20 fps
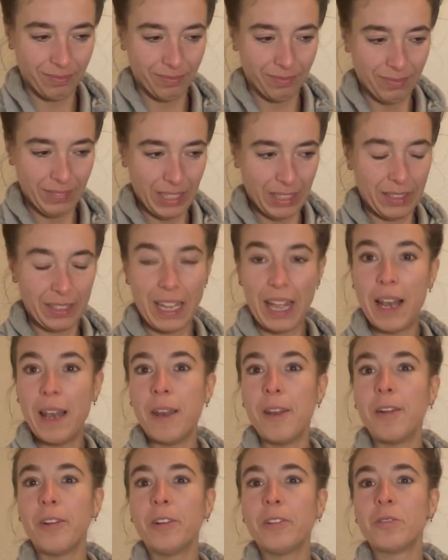that
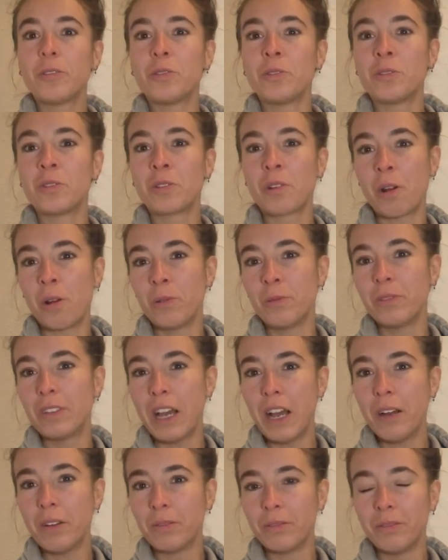can learn to slow
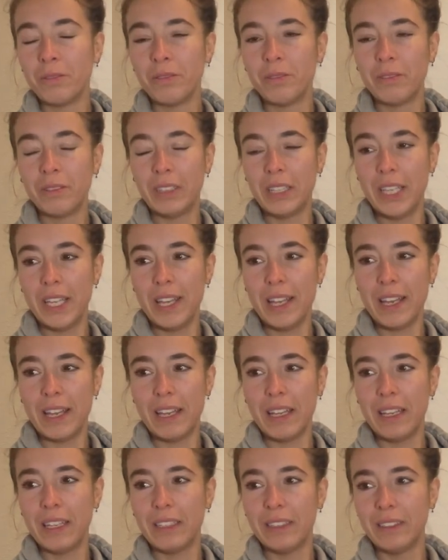down.
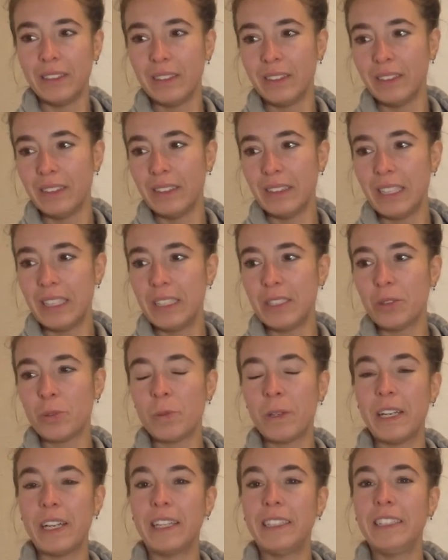And that is
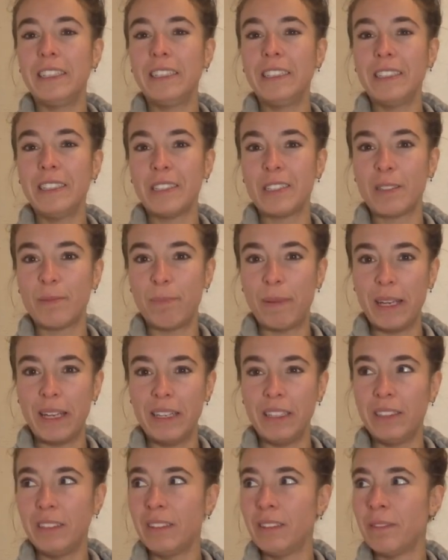what I did in
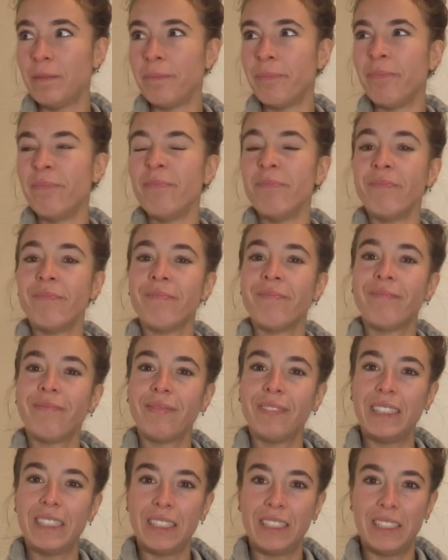Spain
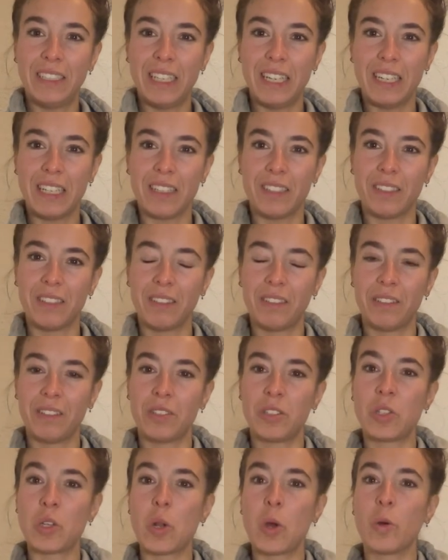this year.
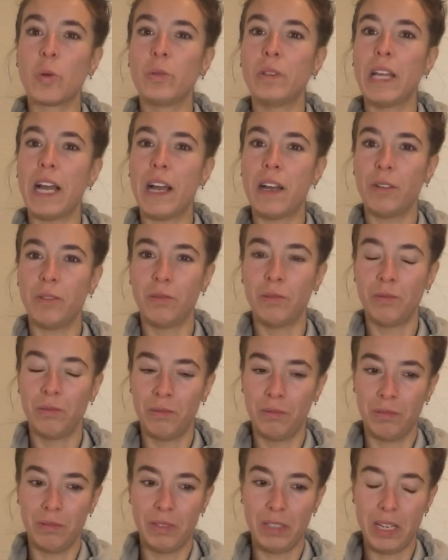Slow down
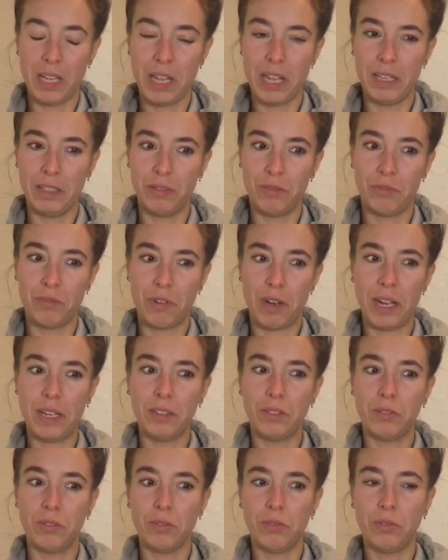and try
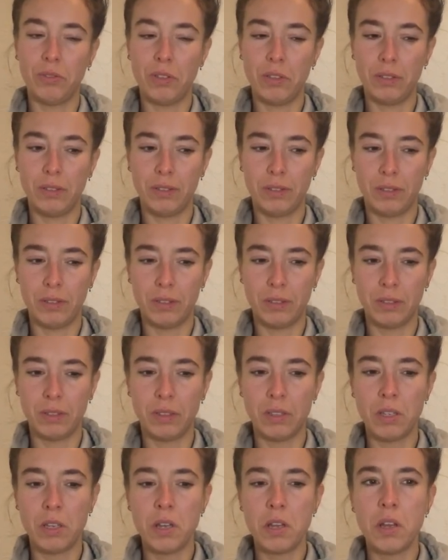to not
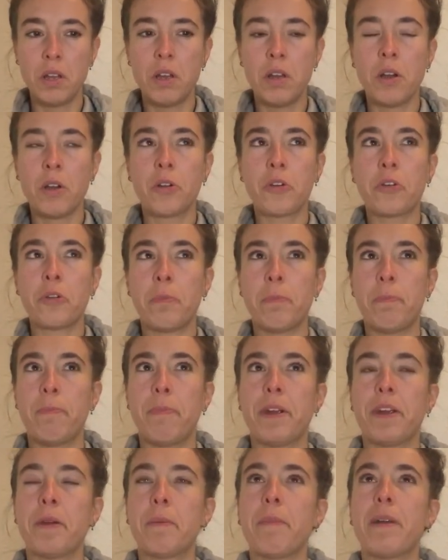
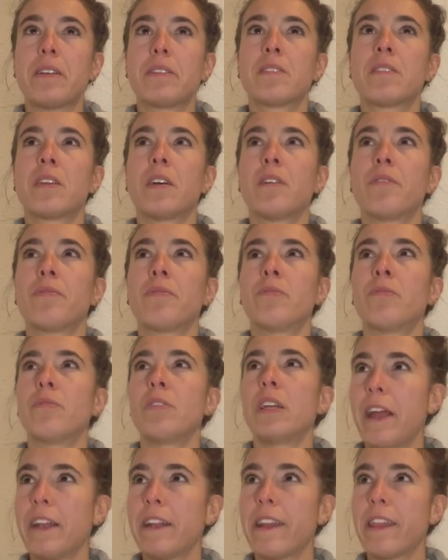compare myself to
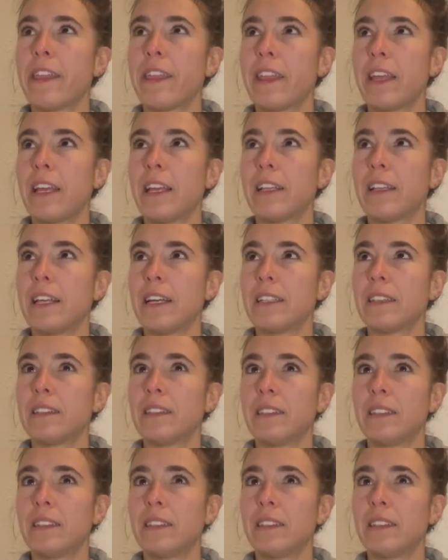anything that